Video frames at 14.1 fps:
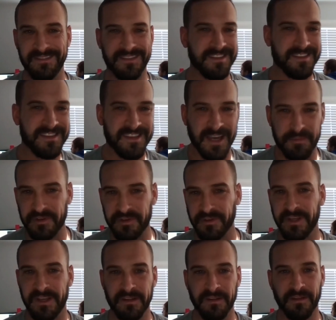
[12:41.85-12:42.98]

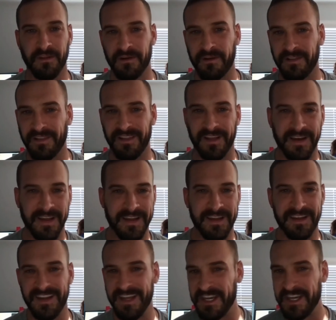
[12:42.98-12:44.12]
conceptually can look
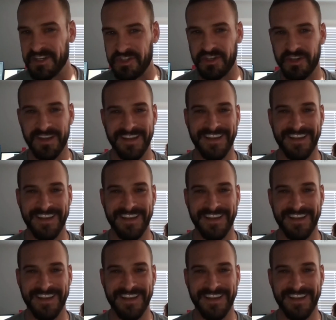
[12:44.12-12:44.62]
like-ish.